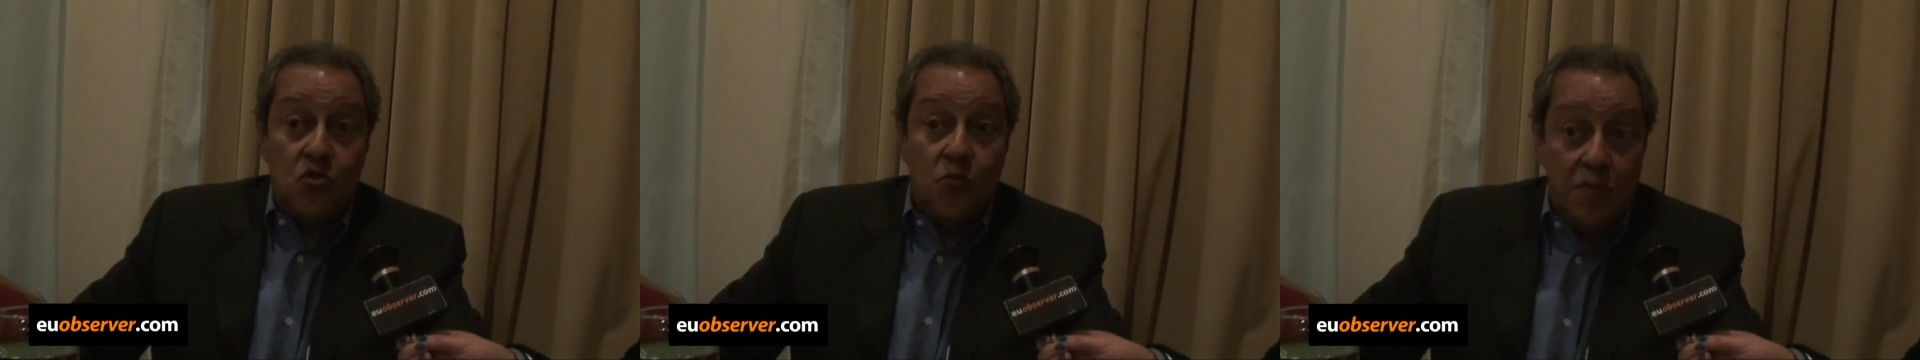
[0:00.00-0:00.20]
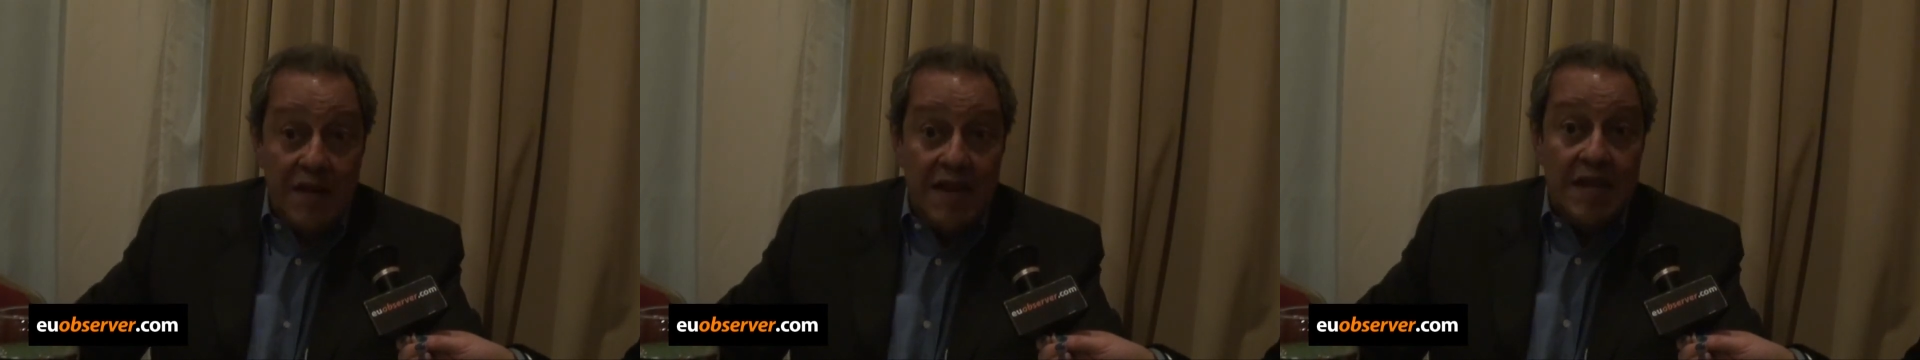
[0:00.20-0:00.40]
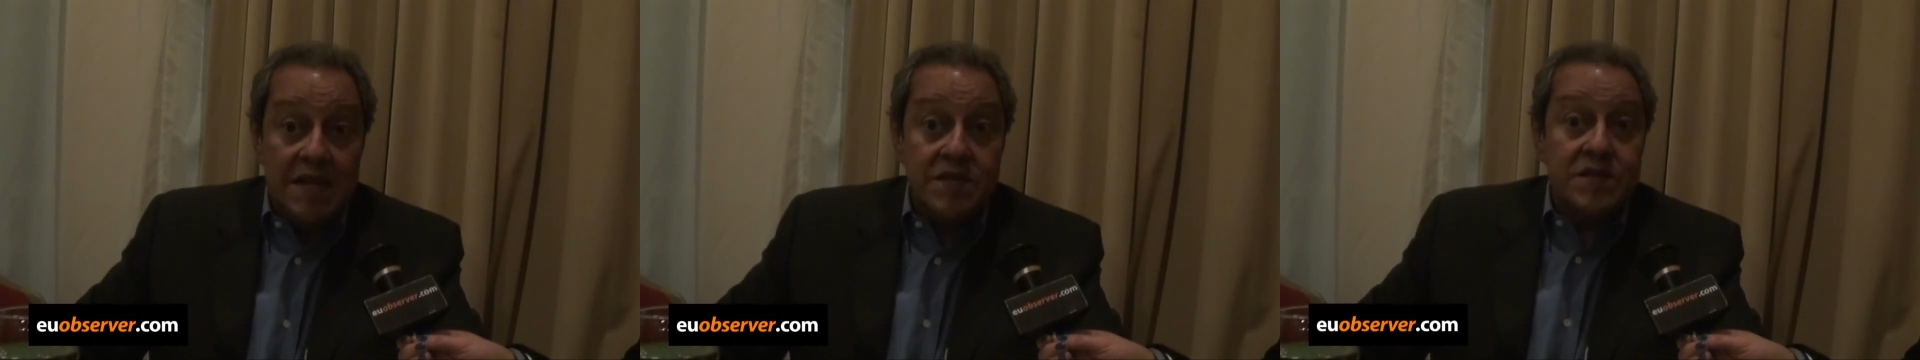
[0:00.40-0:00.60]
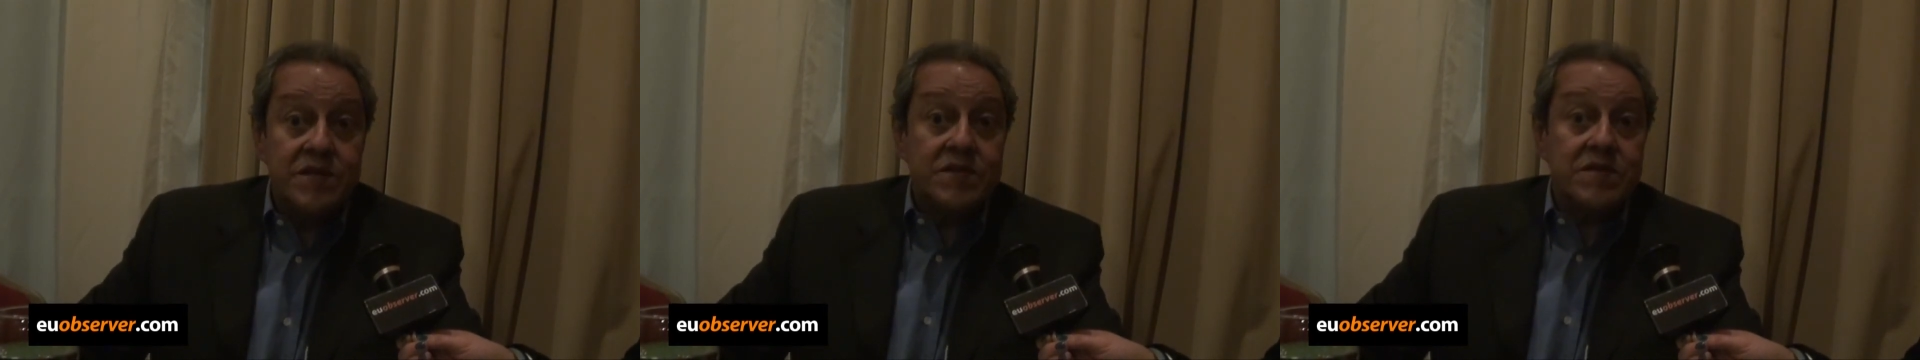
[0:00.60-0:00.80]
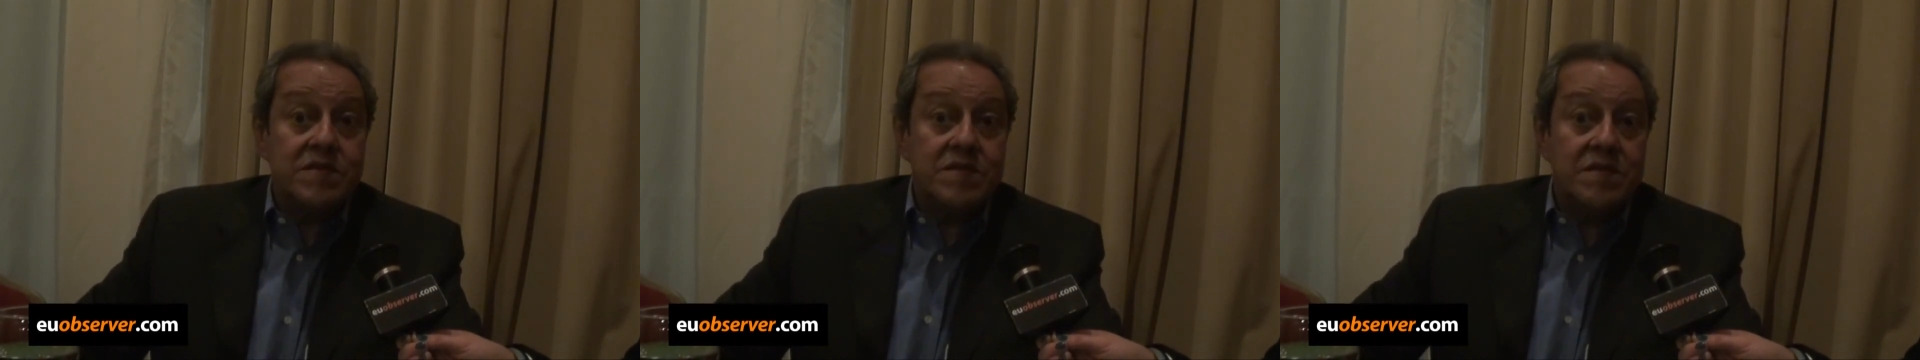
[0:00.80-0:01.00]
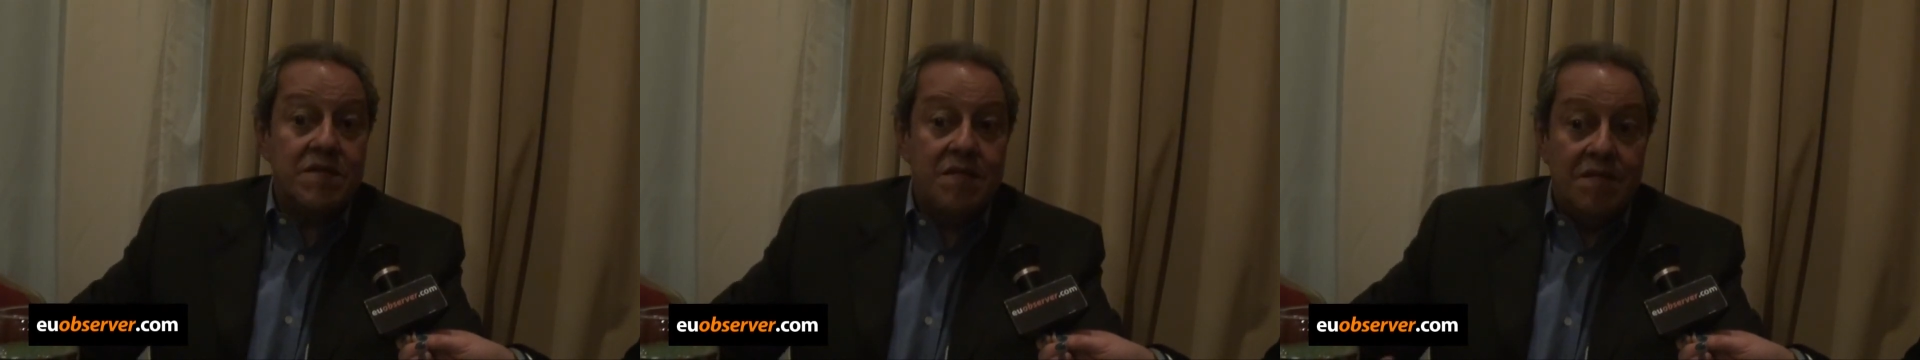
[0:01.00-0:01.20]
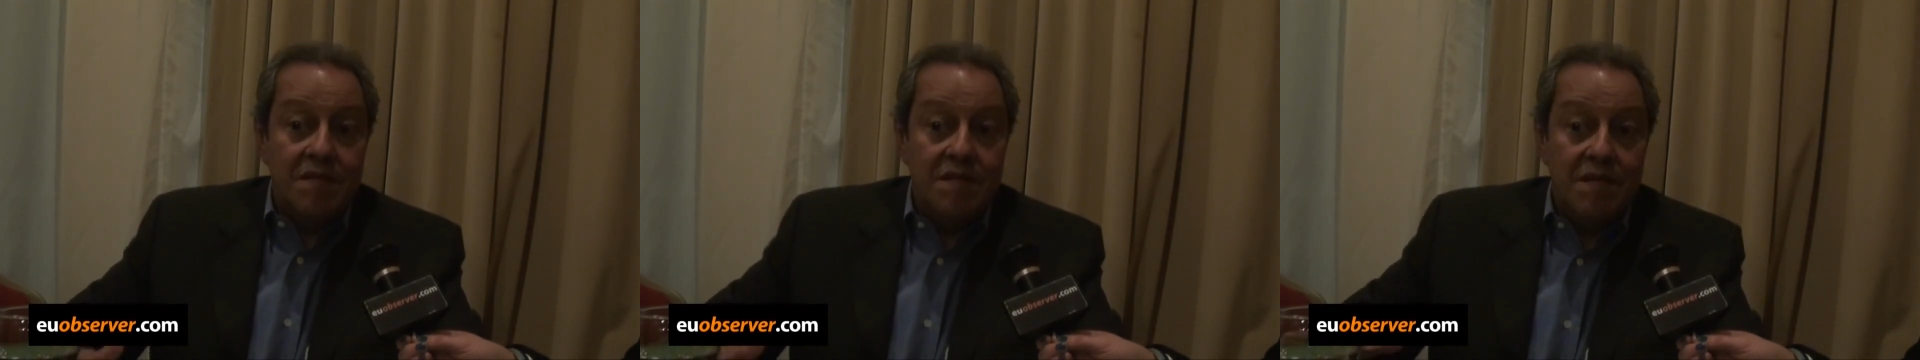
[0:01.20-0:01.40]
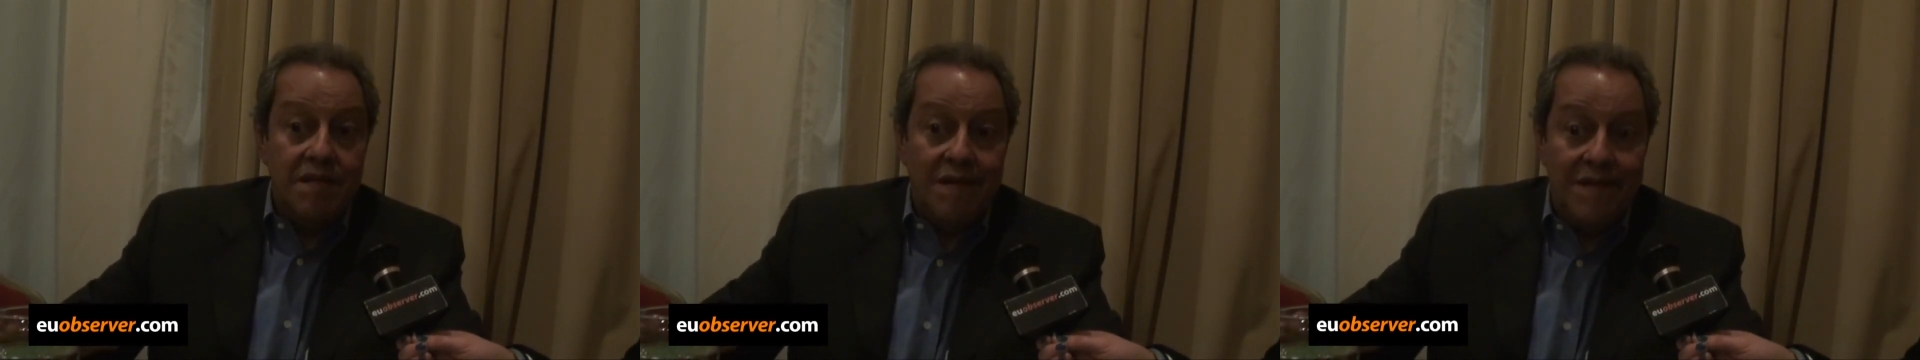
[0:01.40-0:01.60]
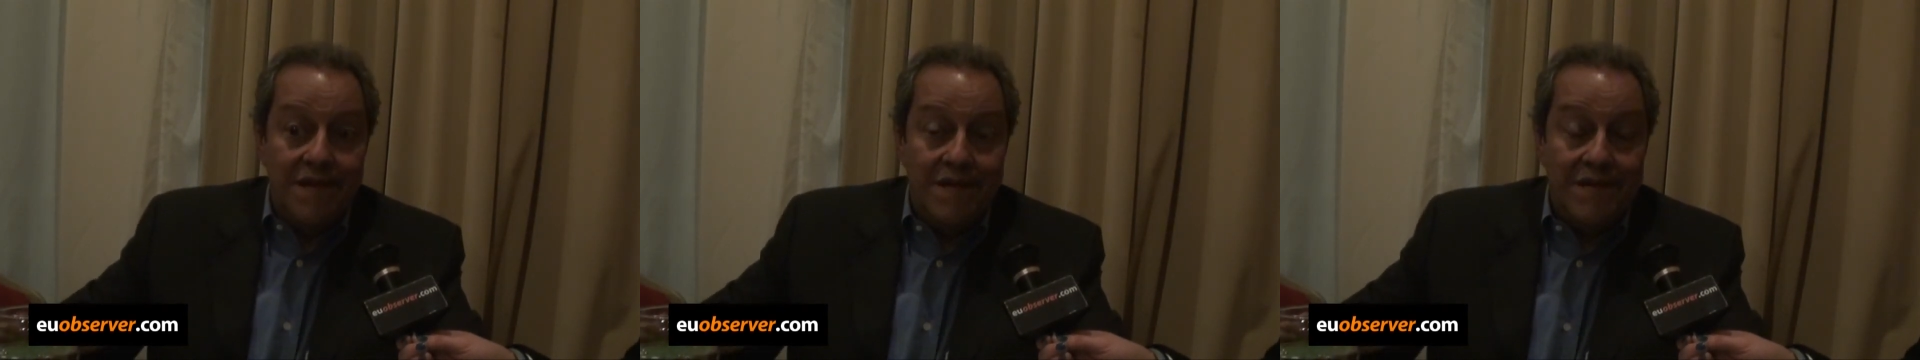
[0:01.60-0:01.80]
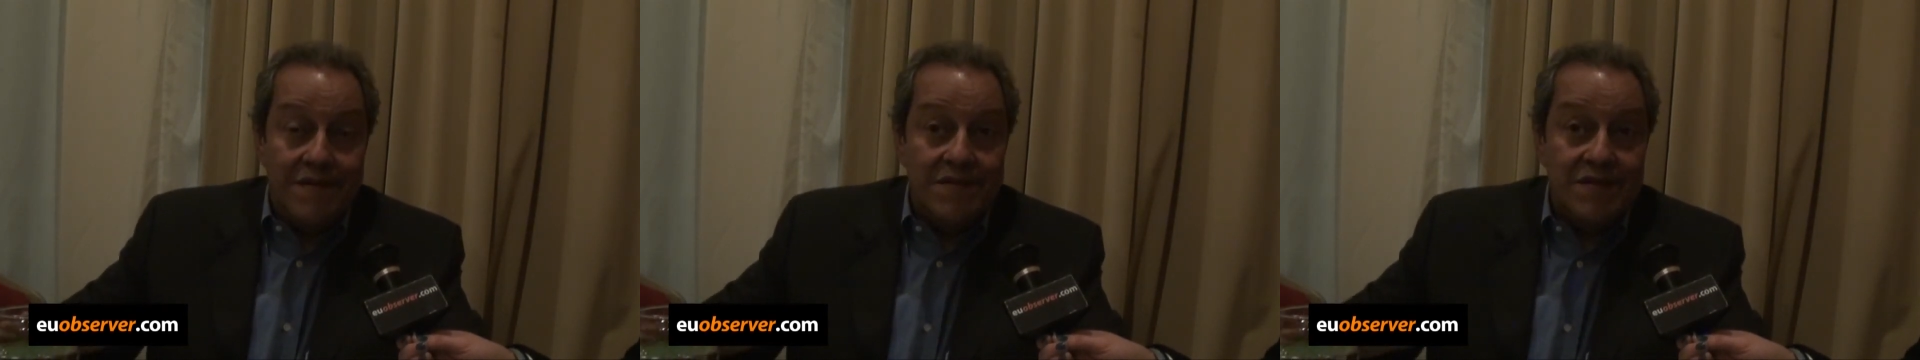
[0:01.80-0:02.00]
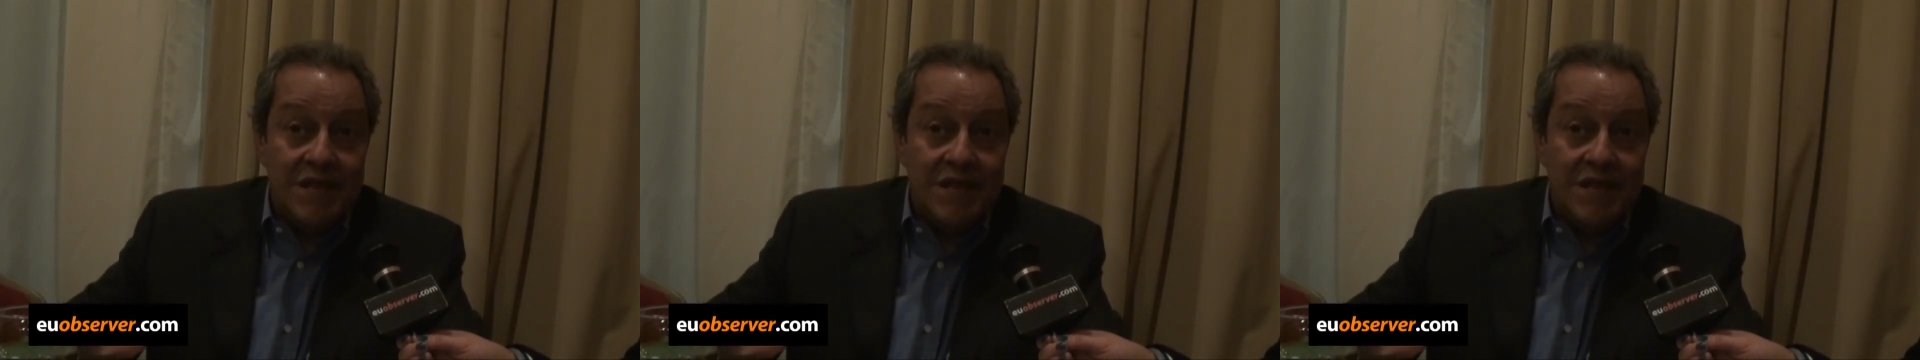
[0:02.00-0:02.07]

build a